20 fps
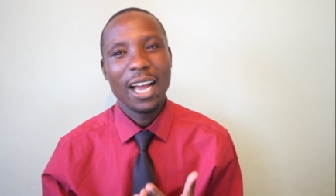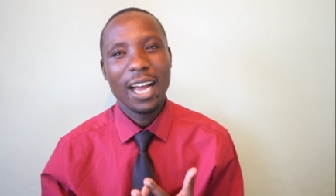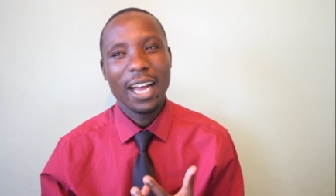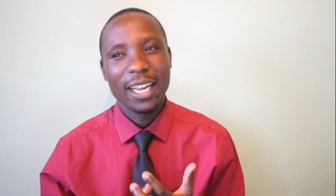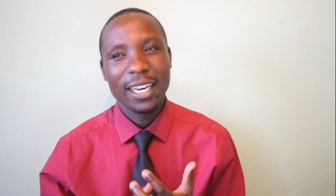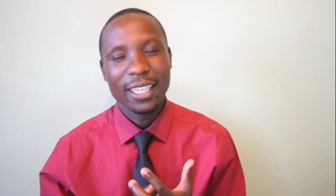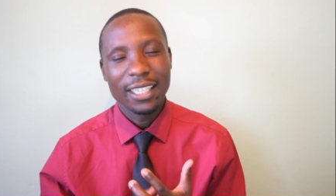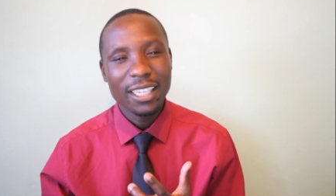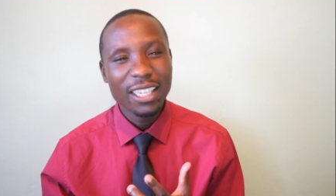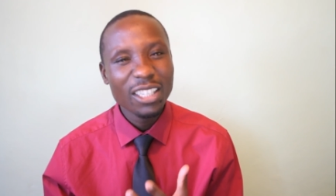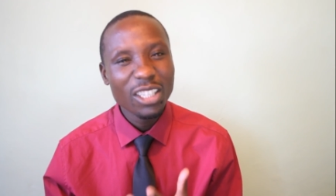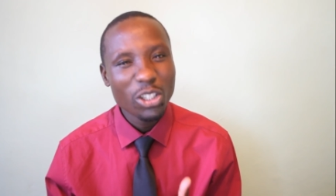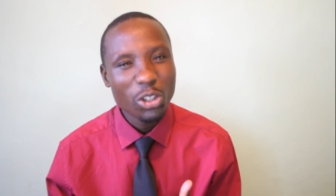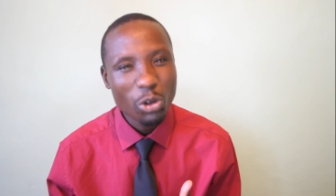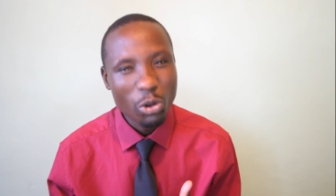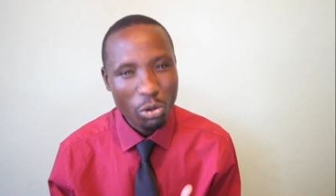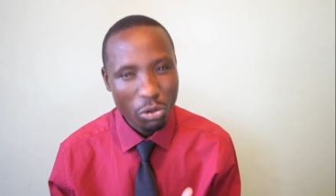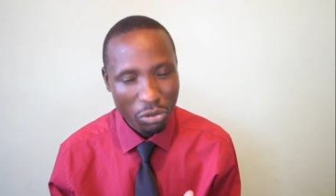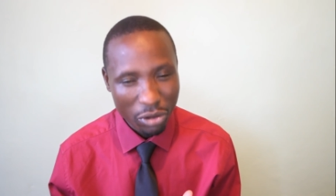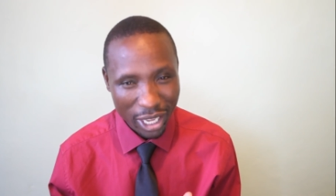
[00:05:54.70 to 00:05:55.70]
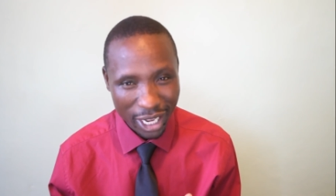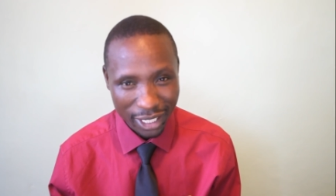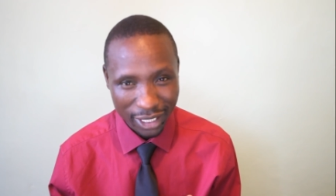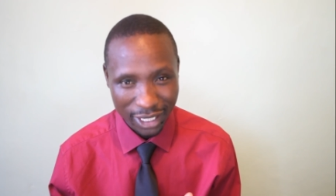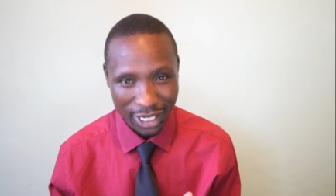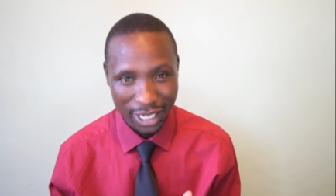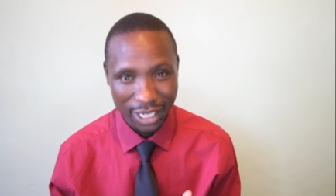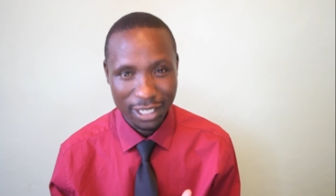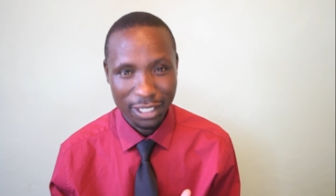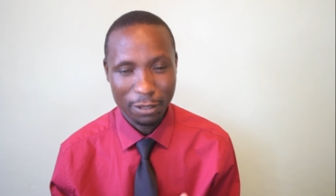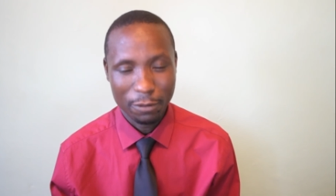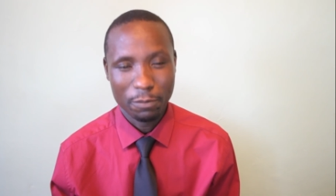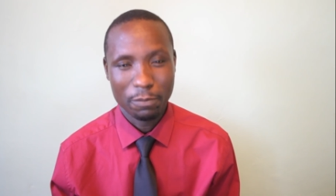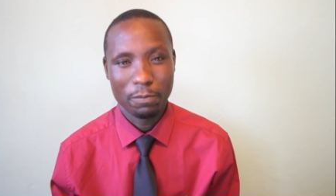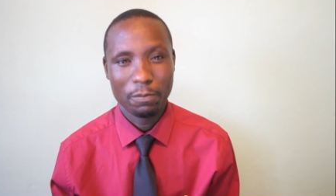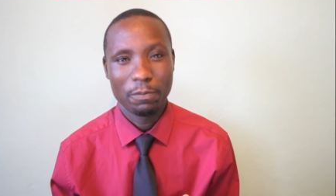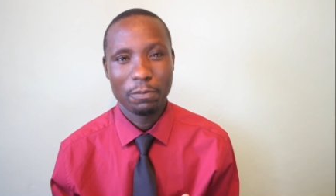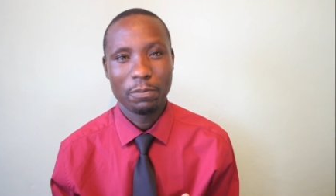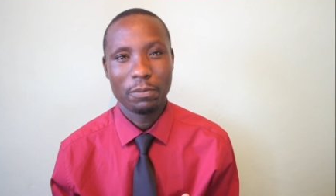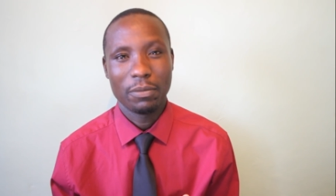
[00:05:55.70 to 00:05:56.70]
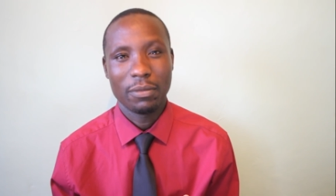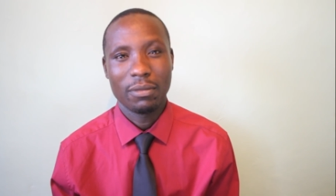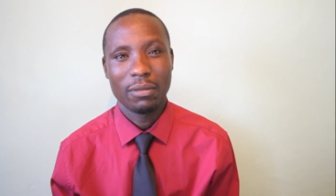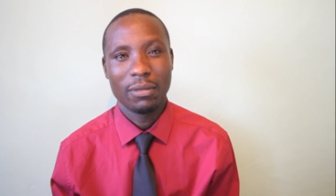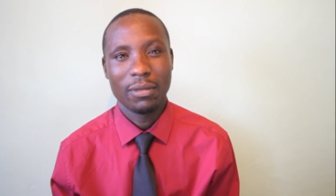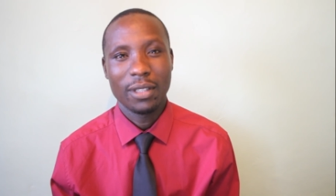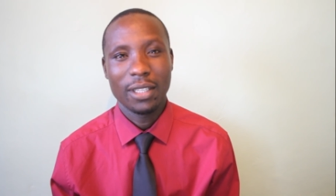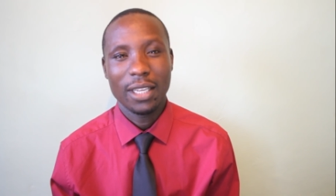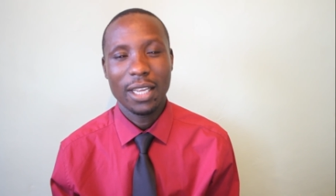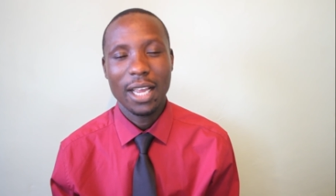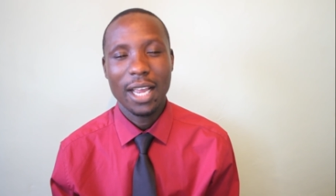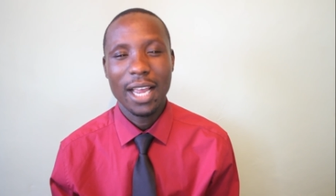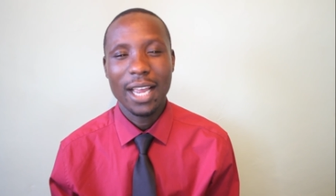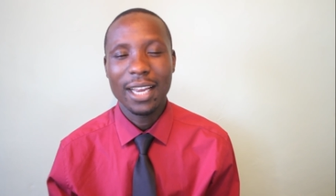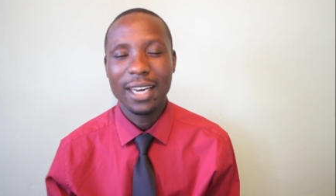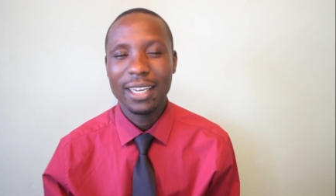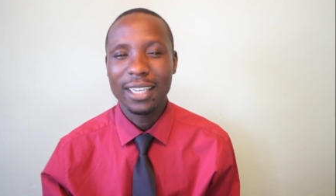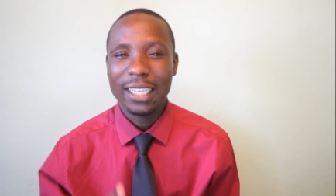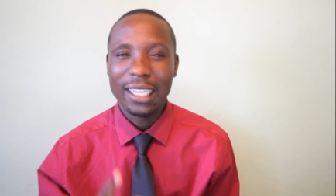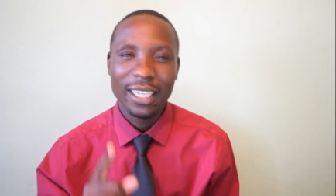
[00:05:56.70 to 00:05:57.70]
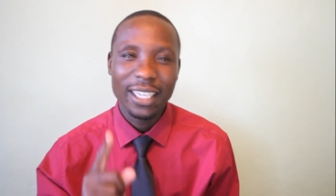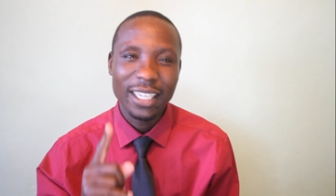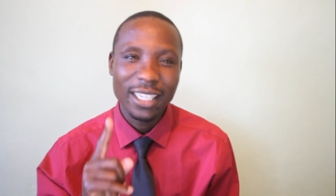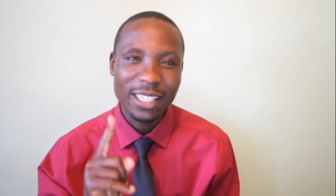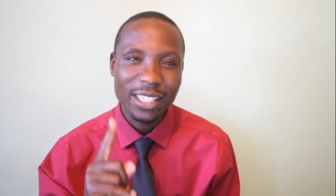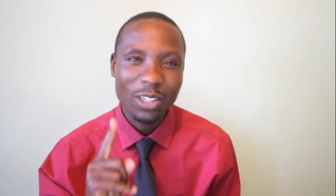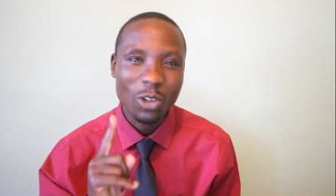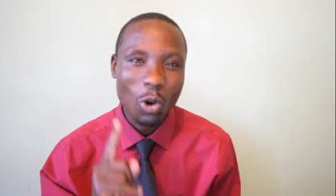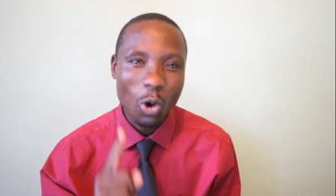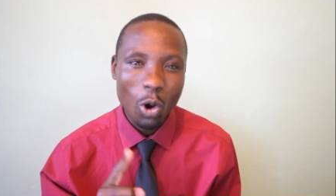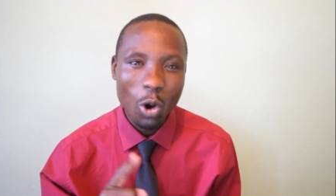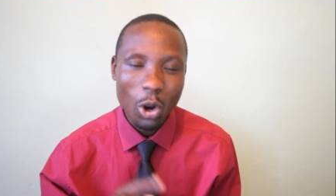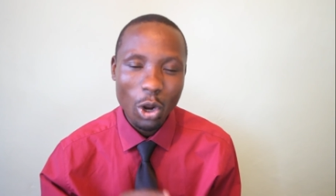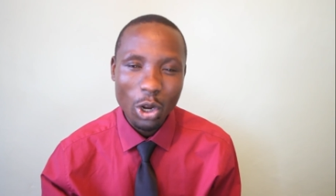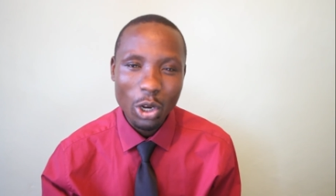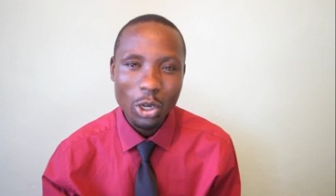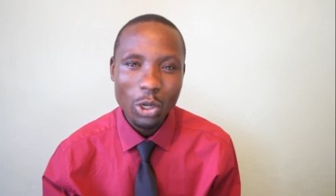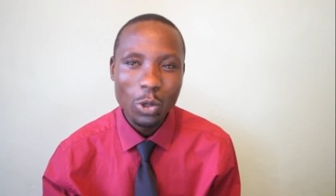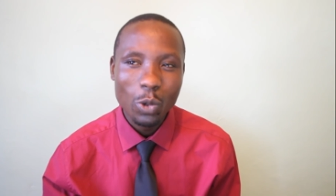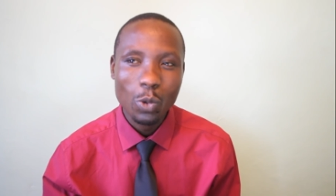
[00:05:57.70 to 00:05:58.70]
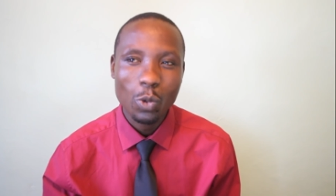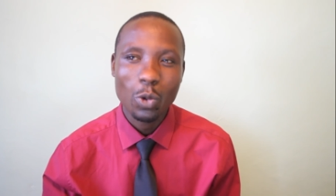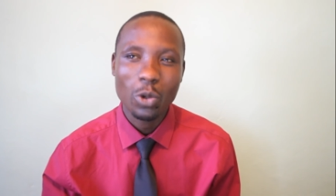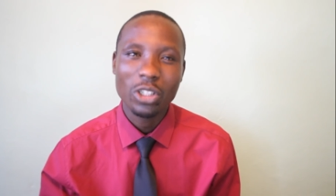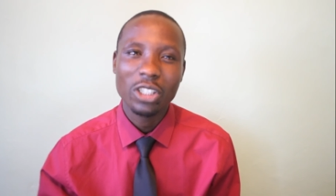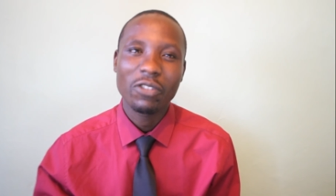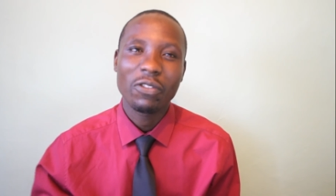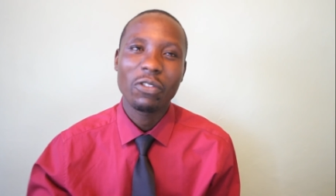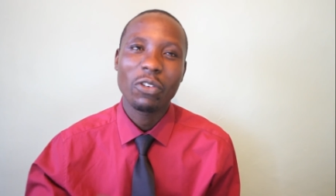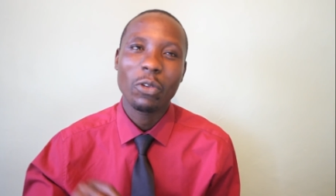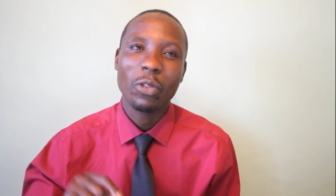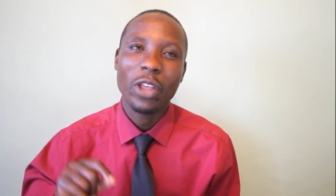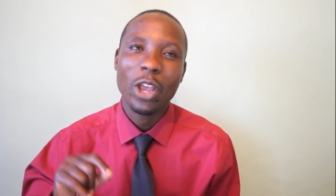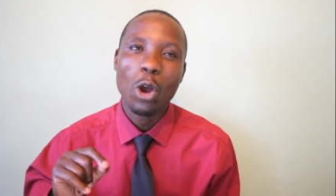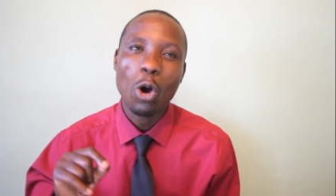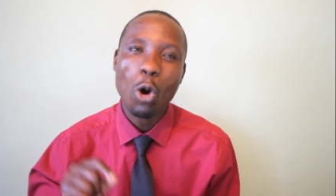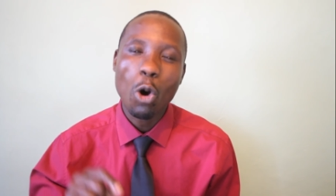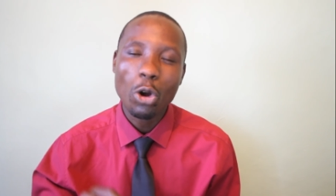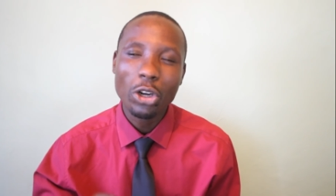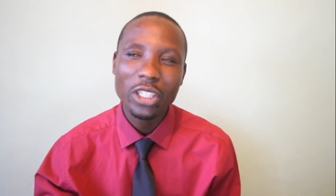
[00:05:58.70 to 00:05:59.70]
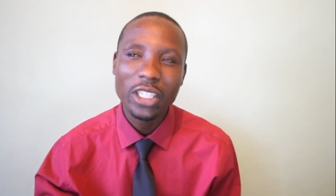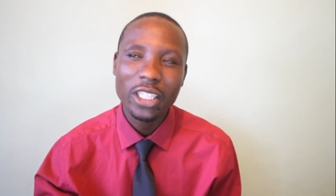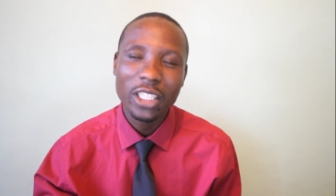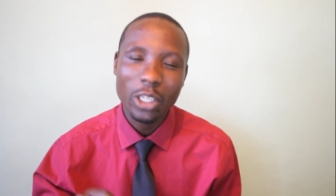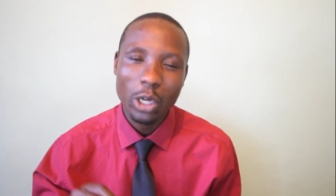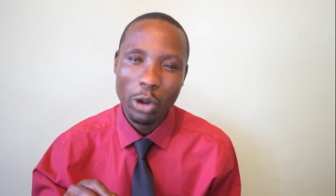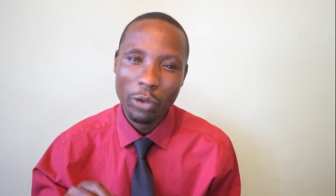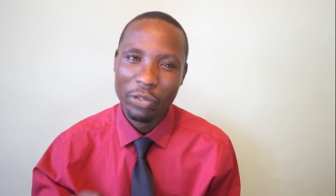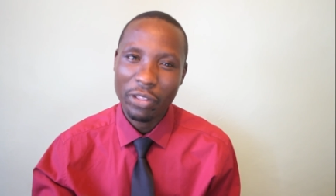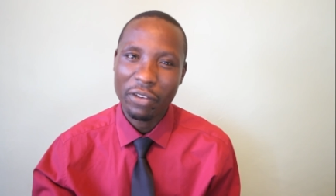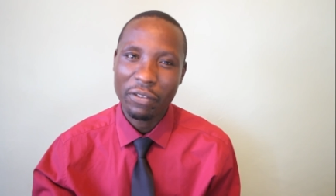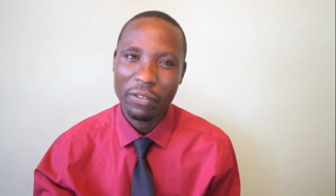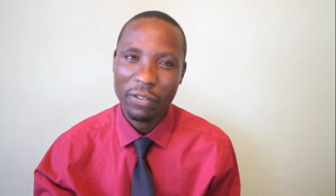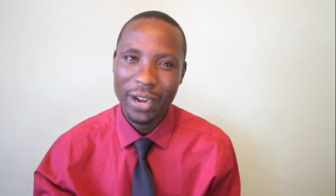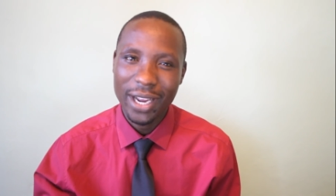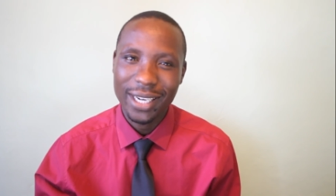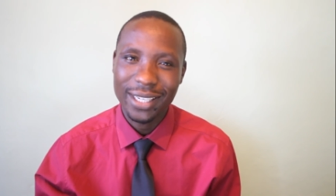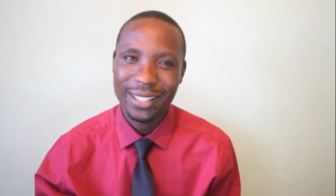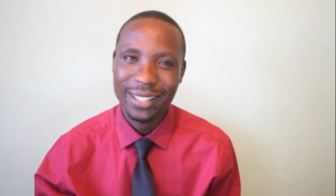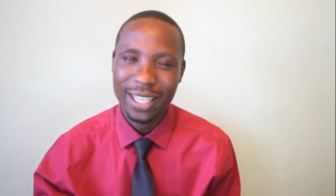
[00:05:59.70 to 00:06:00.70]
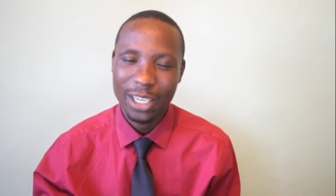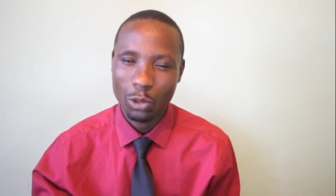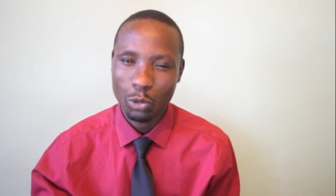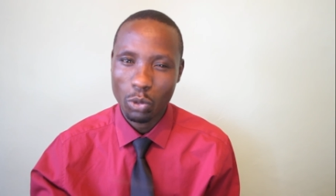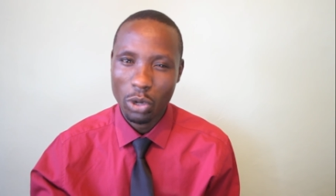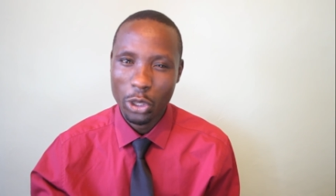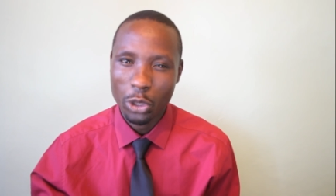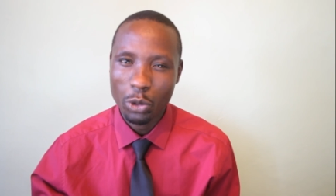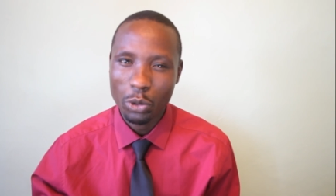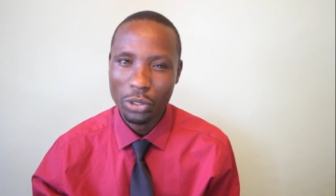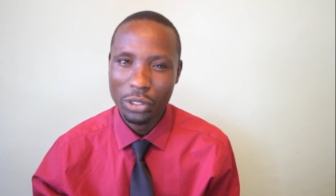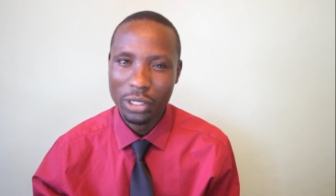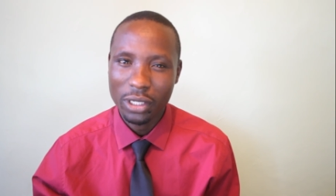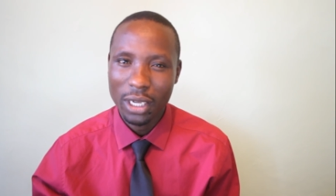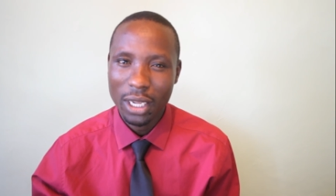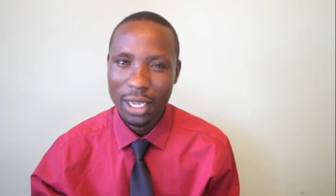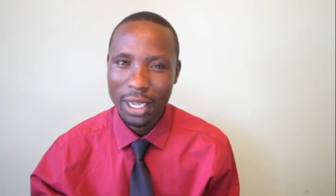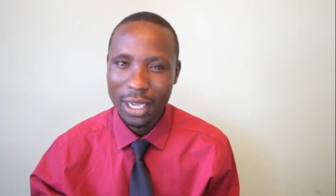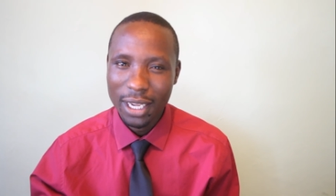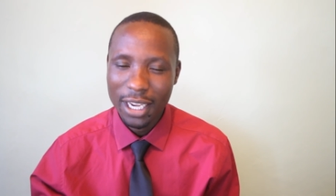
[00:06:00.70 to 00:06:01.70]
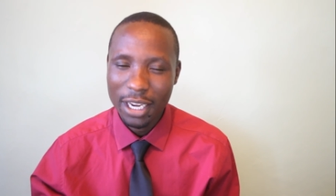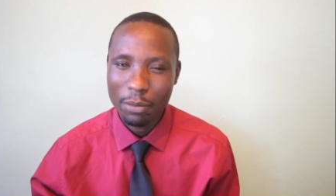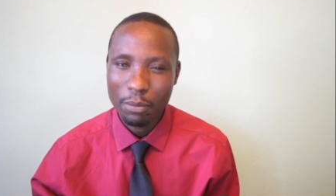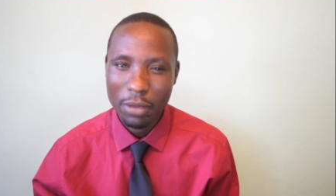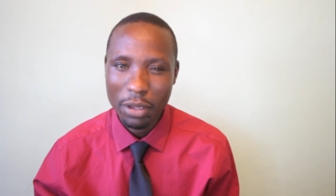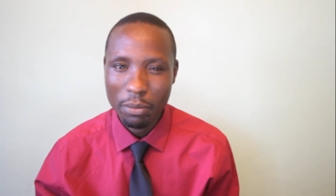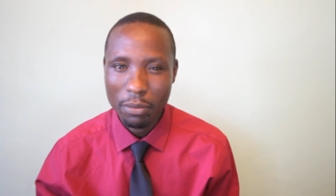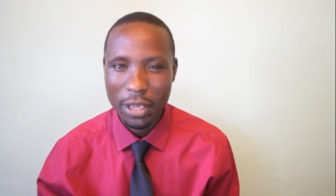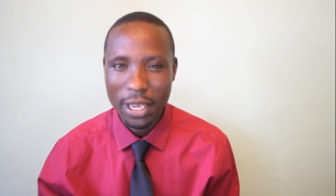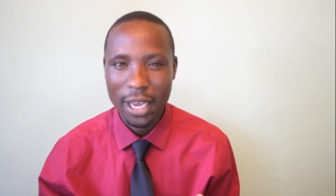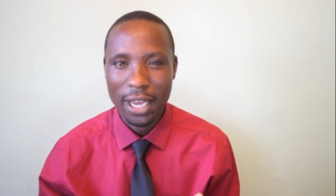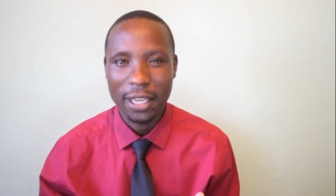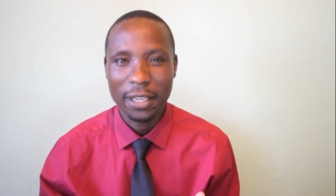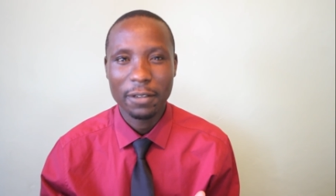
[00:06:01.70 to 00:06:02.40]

Ndindi Nyoro reacted, and his call was for the audit of the funds that were used in BBI.